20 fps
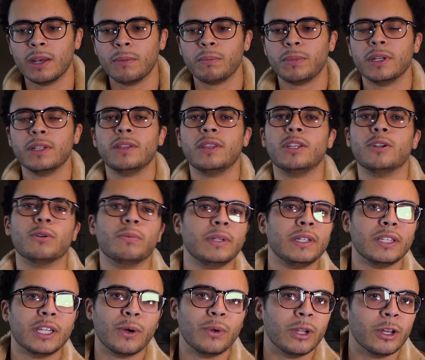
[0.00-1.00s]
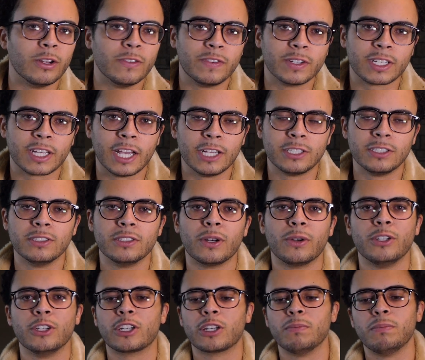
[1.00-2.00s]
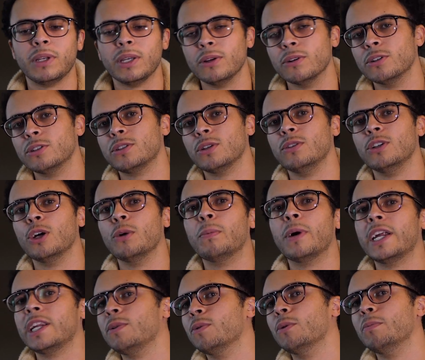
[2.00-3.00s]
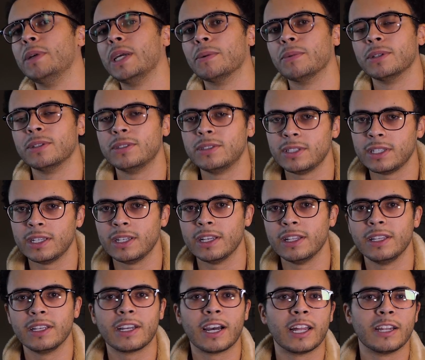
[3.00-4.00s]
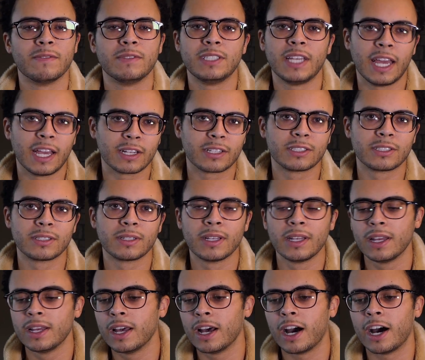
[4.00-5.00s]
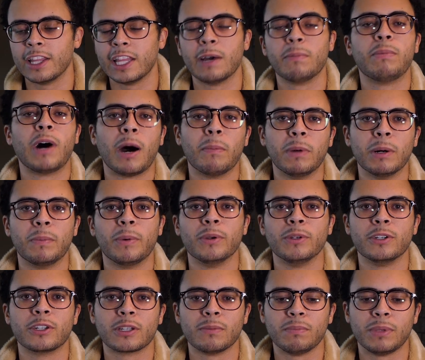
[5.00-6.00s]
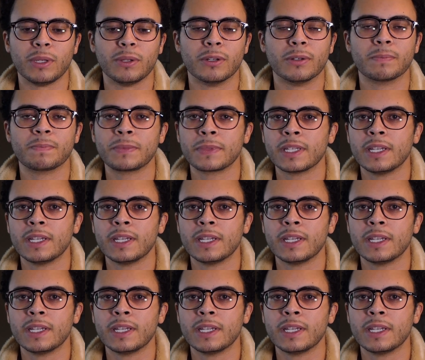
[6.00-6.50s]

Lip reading: but there will be no notifications on your computer, so nobody will be able to see any kind of text that pop up on your computer.